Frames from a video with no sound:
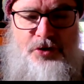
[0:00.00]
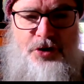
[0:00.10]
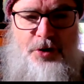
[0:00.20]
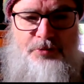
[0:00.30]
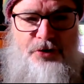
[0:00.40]

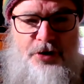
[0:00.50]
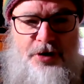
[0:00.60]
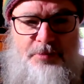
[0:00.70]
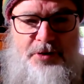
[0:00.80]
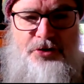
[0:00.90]
Stop
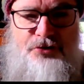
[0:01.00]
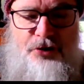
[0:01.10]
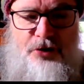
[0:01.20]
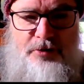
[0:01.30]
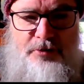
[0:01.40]
trying to be
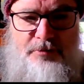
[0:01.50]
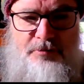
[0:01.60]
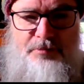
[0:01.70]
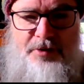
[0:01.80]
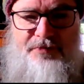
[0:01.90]
strong.
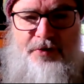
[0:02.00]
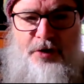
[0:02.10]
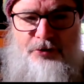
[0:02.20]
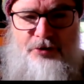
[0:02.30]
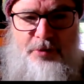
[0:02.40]
Be
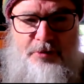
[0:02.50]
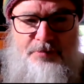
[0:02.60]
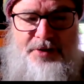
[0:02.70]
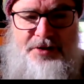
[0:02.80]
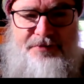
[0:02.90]

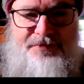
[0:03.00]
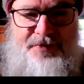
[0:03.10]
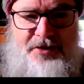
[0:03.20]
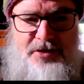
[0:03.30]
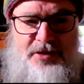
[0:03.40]
vulnerable. Be
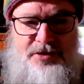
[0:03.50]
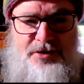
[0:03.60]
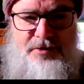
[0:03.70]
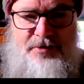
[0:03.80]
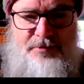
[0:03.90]

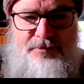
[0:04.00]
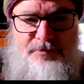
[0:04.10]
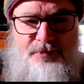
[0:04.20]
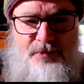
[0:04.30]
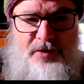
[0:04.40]
defenseless.
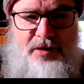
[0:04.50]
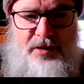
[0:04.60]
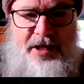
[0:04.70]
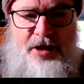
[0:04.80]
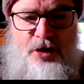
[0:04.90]

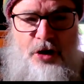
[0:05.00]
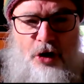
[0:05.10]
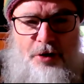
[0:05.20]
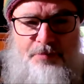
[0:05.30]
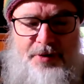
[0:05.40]
Let
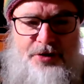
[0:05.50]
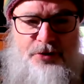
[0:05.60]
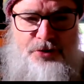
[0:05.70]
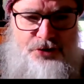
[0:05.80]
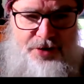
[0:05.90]
God be
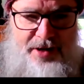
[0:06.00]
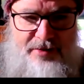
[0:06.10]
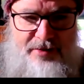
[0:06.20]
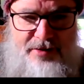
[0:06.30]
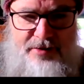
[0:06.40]
your
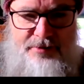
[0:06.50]
strength.